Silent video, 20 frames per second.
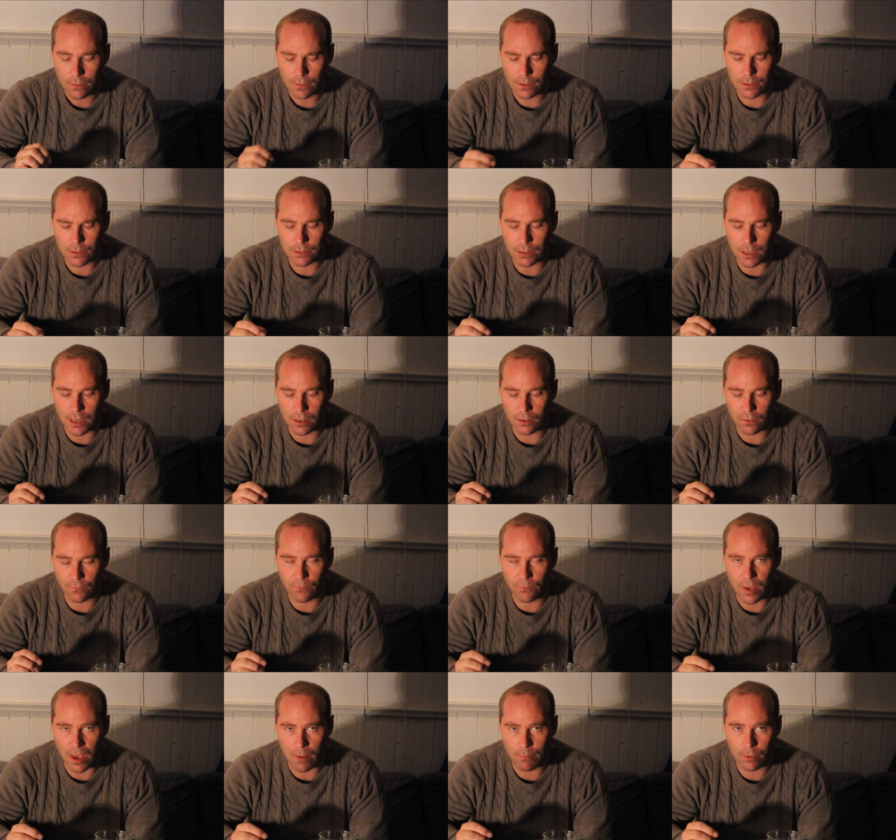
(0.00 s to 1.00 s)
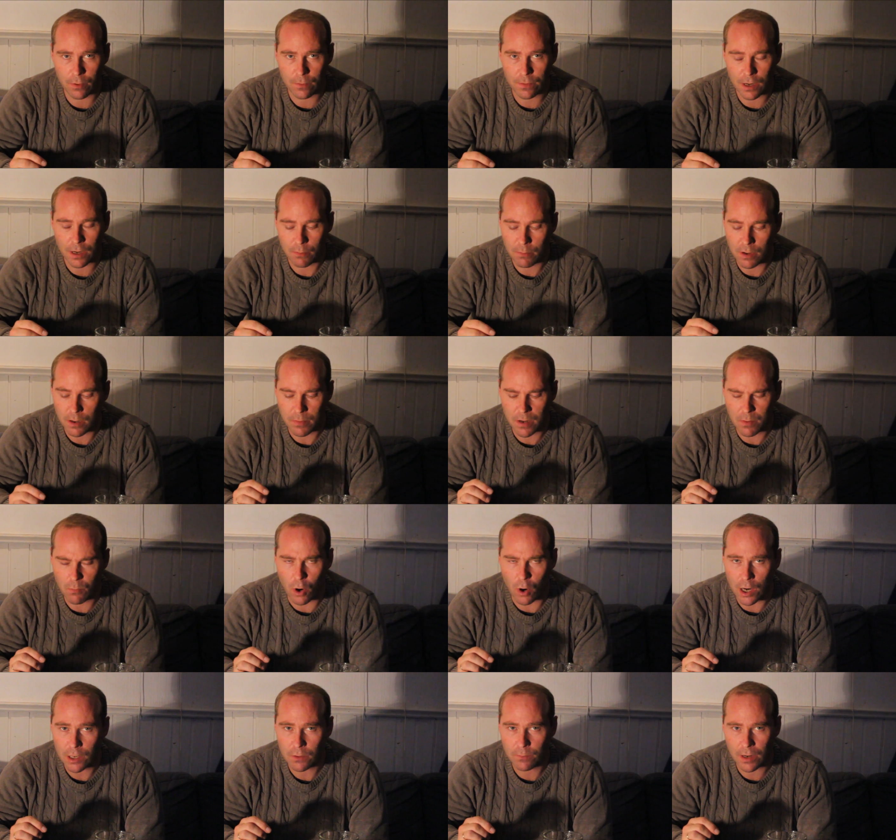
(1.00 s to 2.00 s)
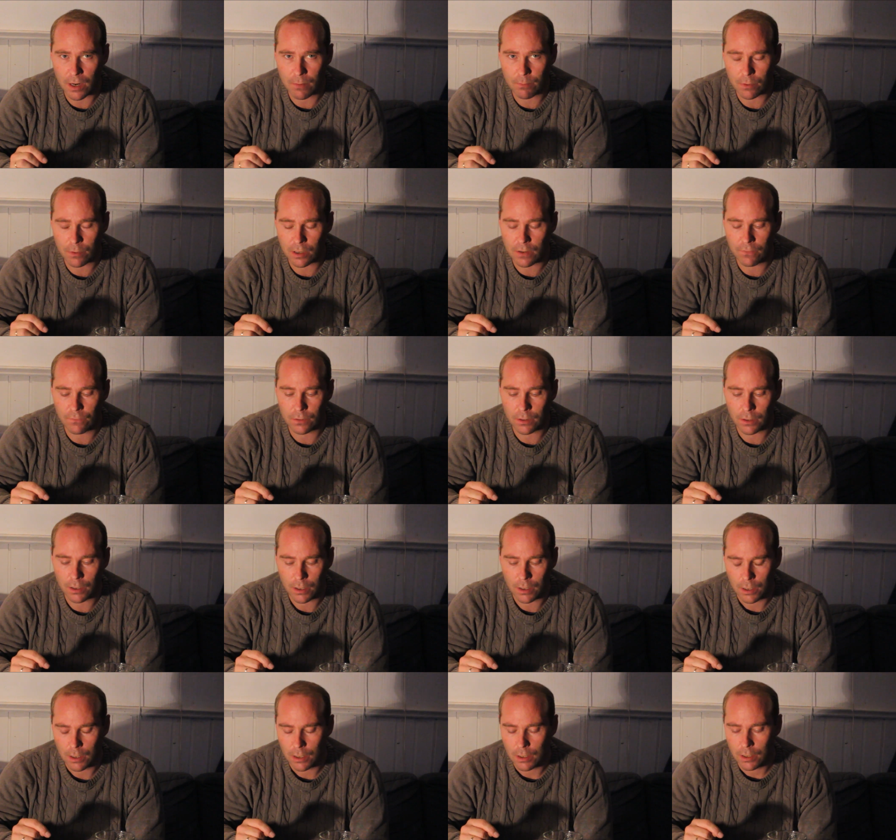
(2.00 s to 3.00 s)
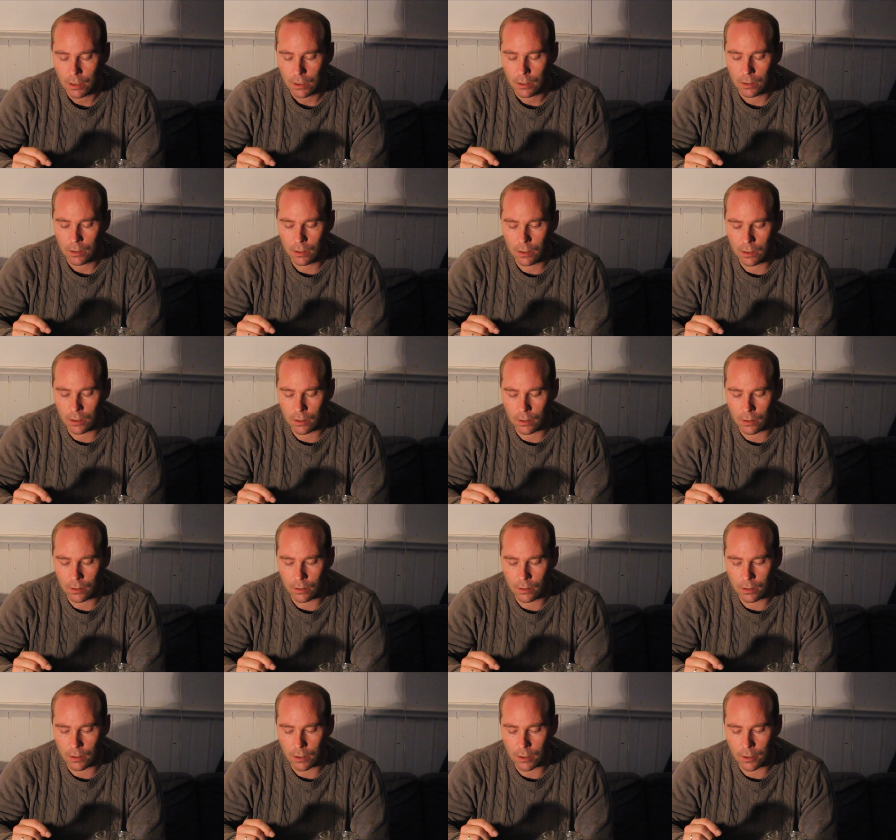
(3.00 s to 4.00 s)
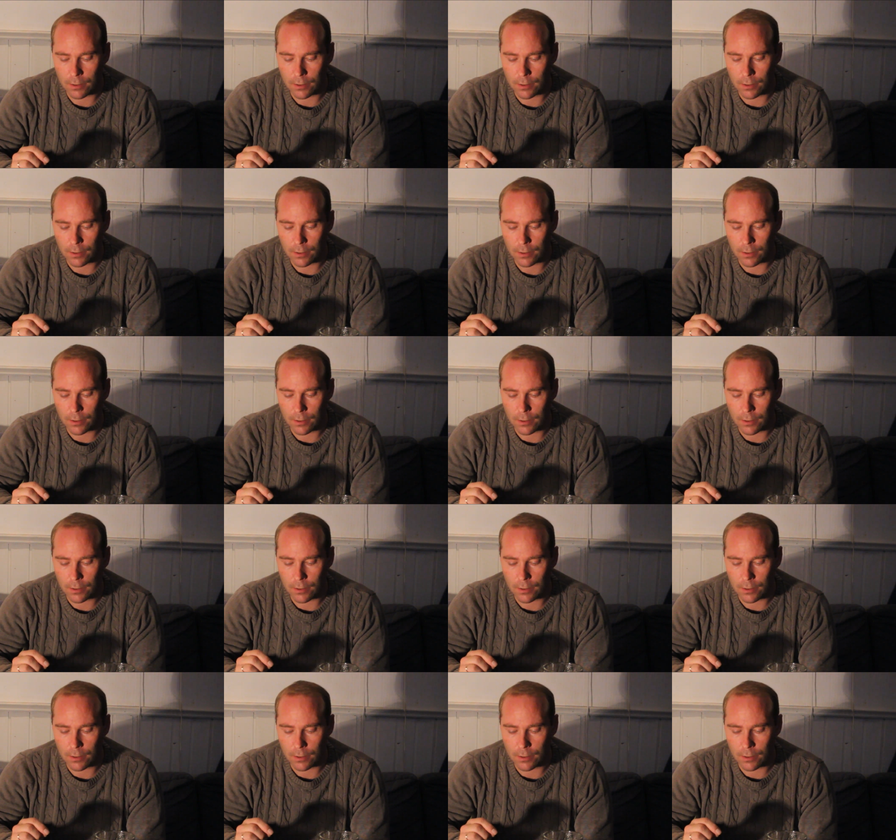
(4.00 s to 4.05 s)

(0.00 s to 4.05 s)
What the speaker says: There's a hint of pepper there, maybe white pepper even, and